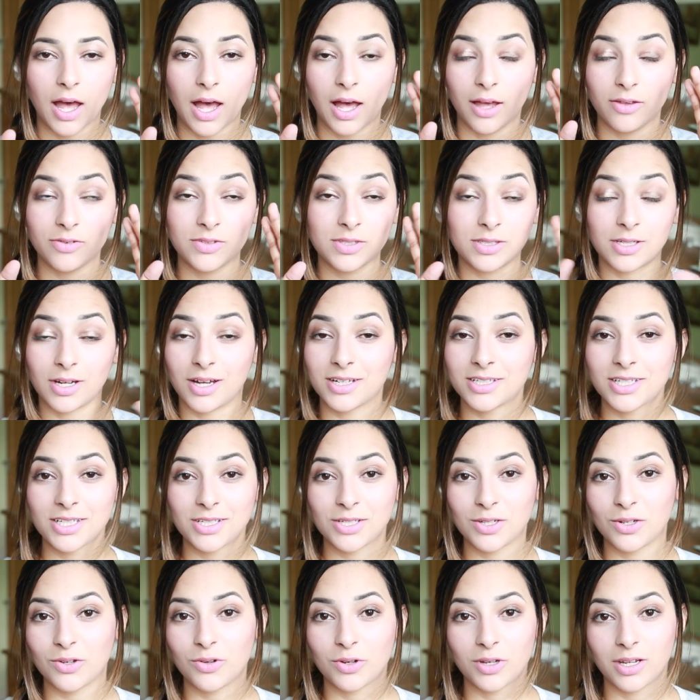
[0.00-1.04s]
I started
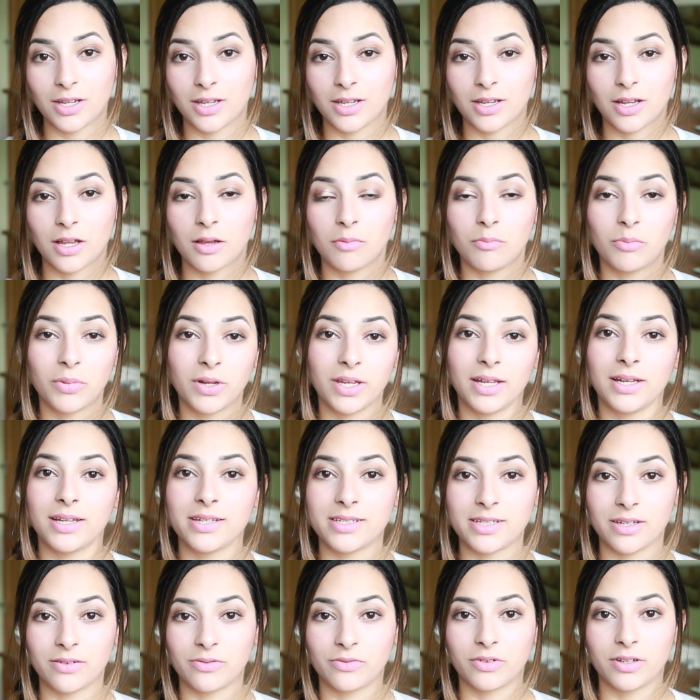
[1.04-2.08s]
to look at it completely
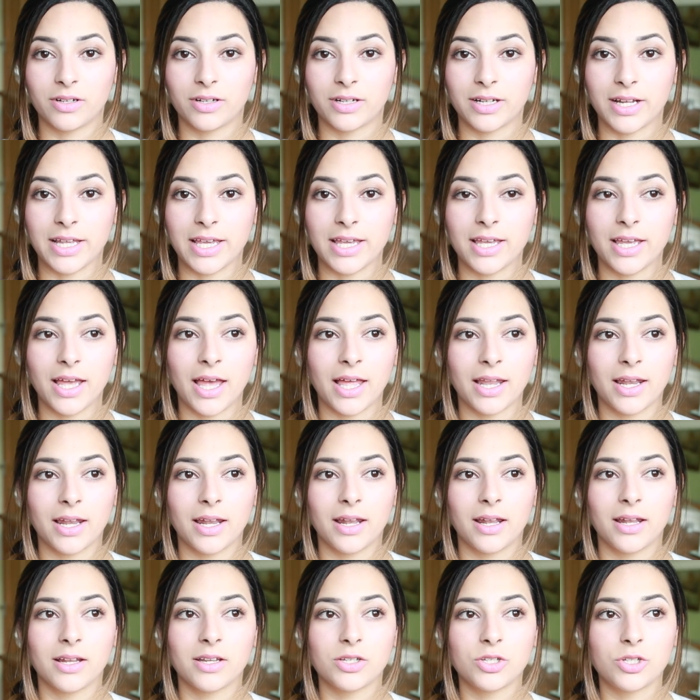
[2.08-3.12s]
differently.
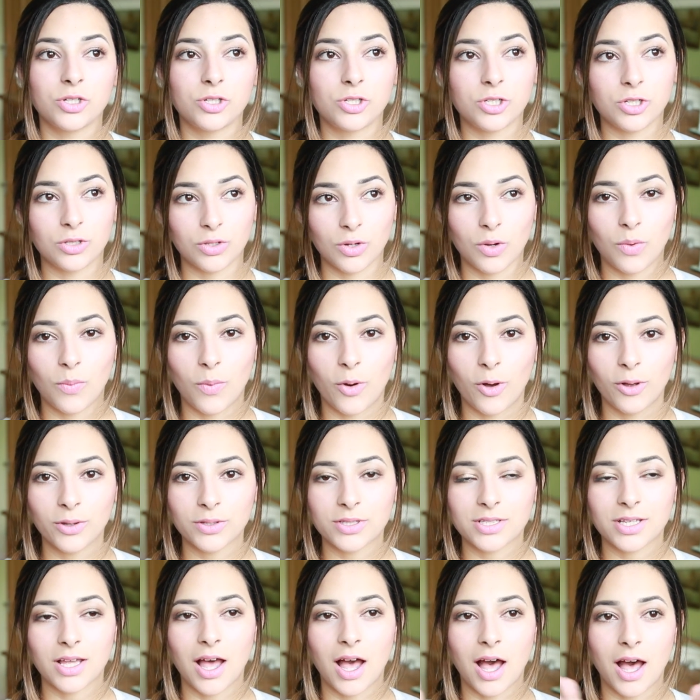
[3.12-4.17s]
And do you know
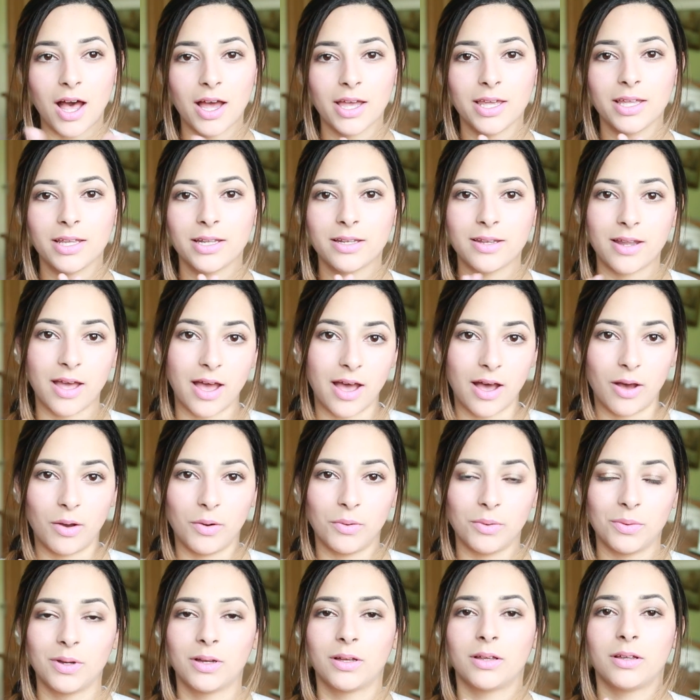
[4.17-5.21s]
what? I
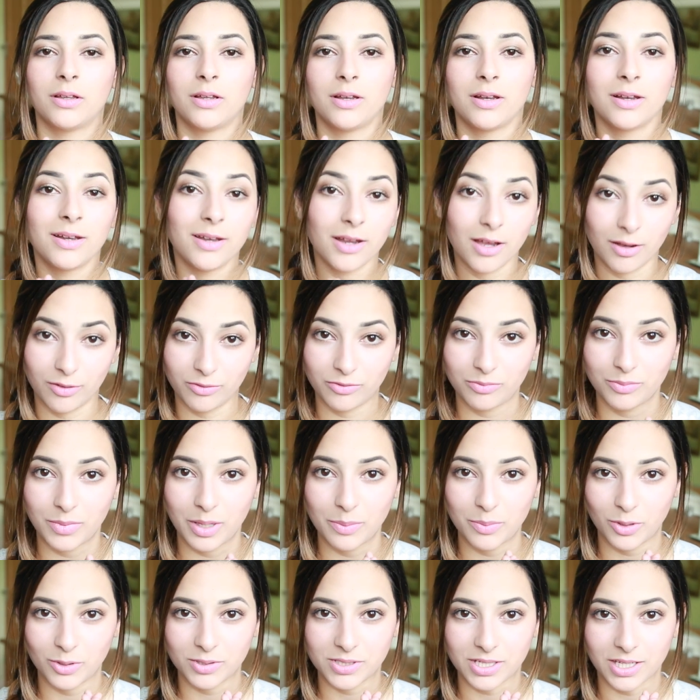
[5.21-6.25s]
now love my
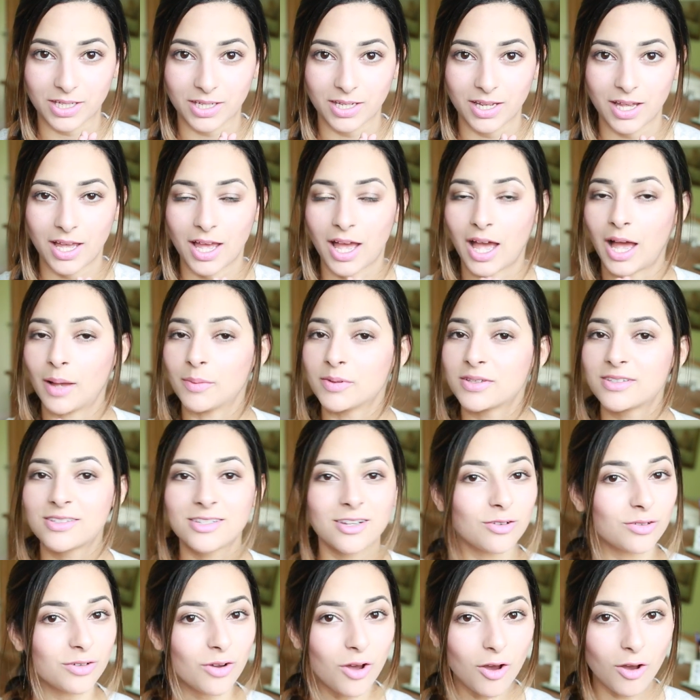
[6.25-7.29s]
body. I'm
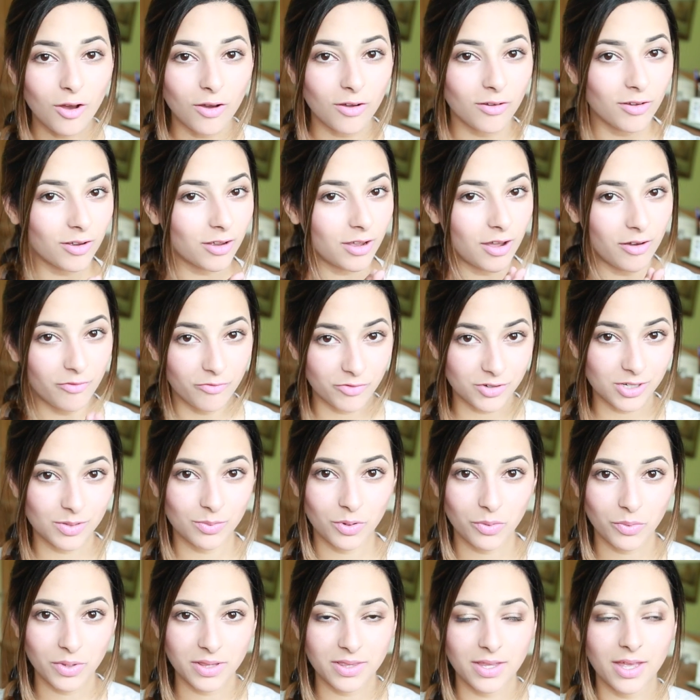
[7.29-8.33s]
still not
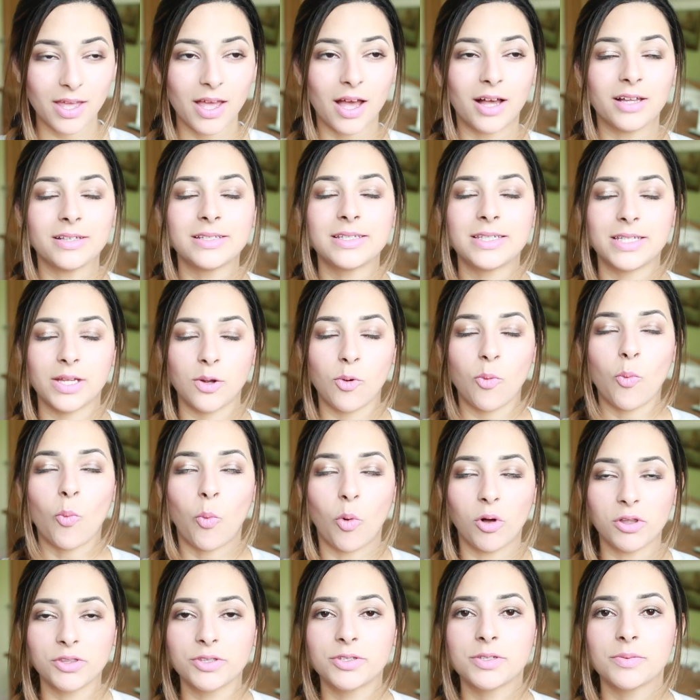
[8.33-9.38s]
comfortable with it. I still
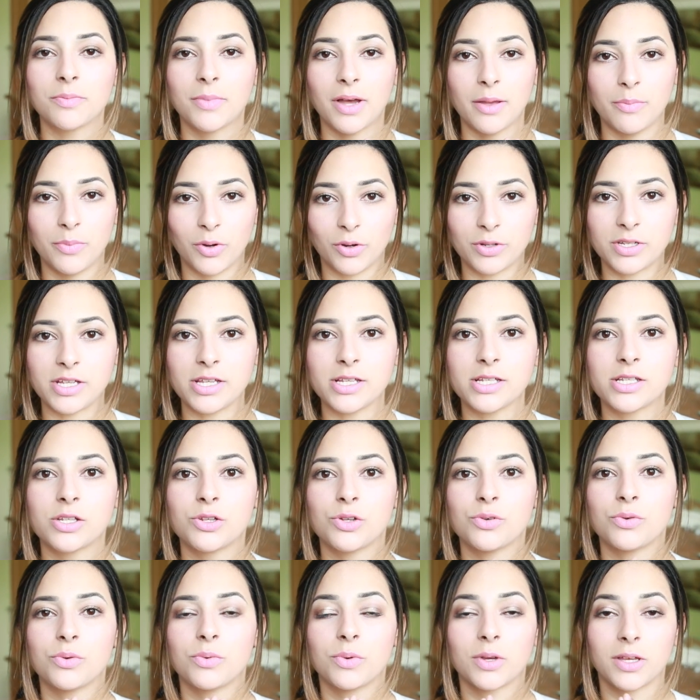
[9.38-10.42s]
want my body
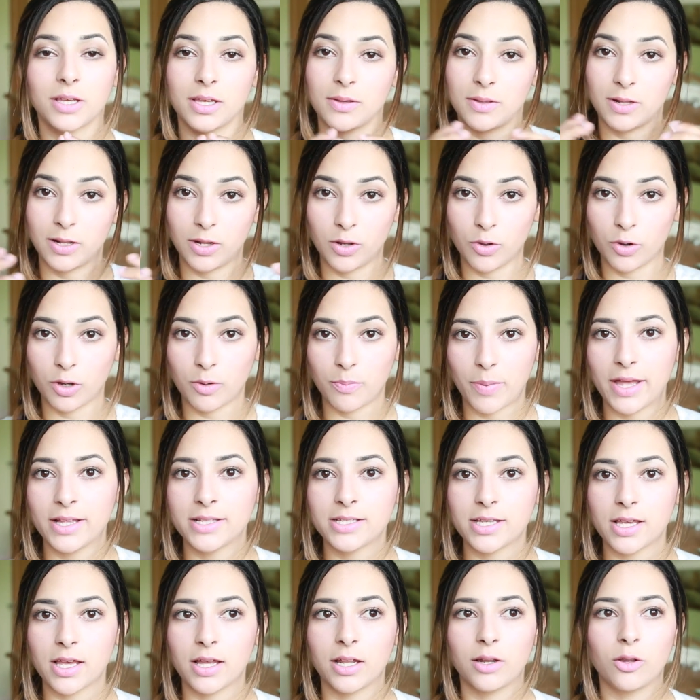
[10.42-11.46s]
to look
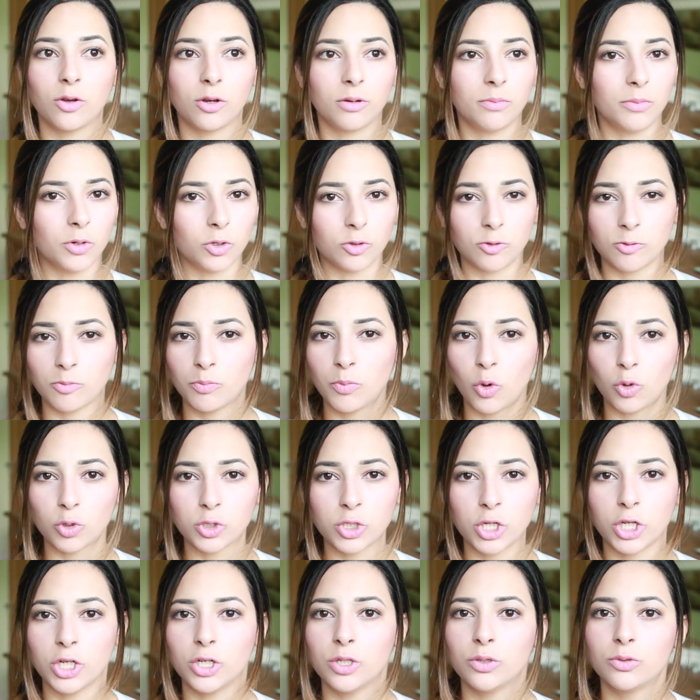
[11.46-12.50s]
better, look more
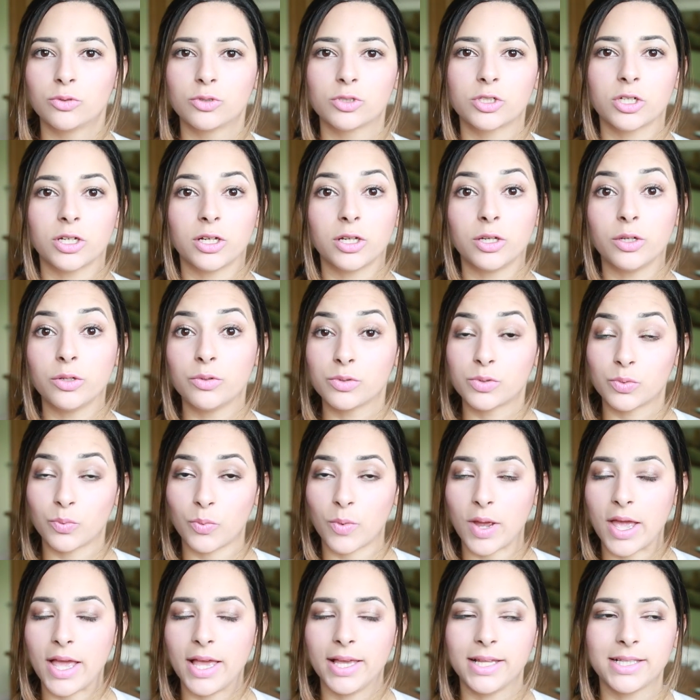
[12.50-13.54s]
toned, lose
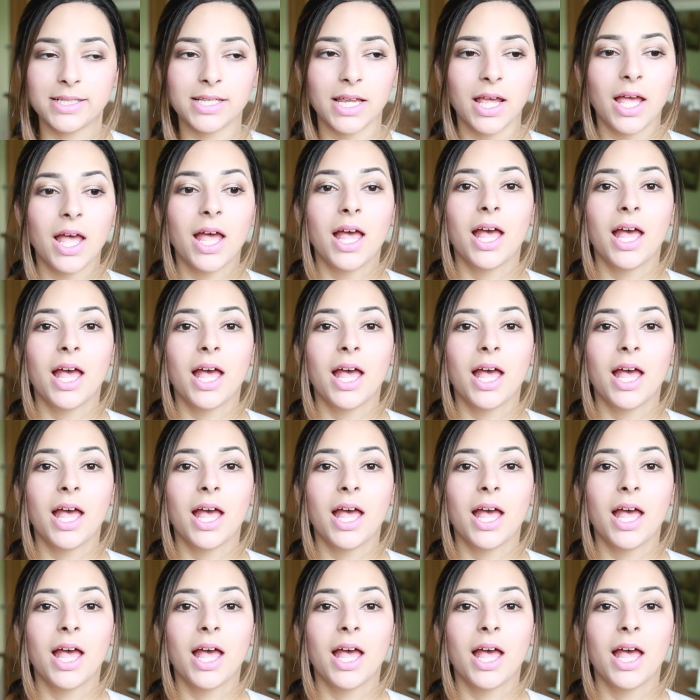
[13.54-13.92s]
weight.